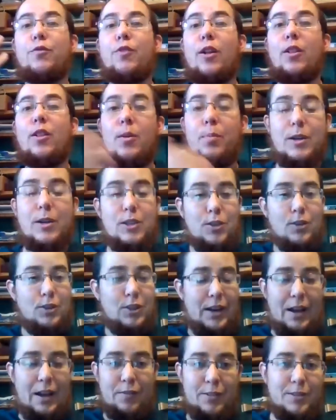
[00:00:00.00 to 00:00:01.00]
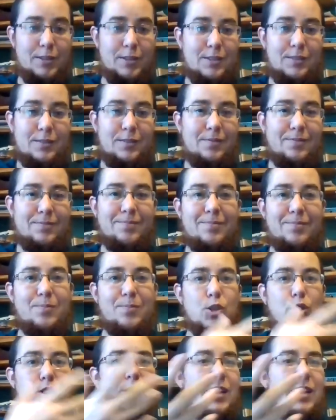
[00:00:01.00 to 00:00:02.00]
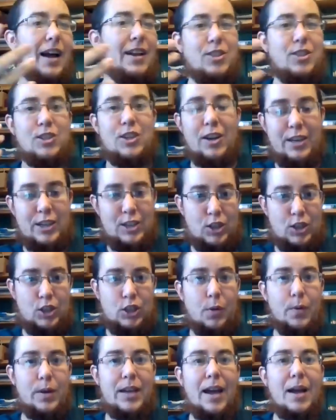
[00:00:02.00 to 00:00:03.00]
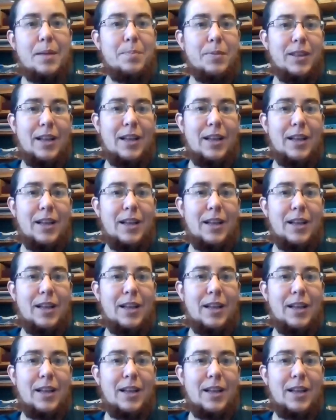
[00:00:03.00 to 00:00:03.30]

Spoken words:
follow-up research. I haven't got studies to show it yet,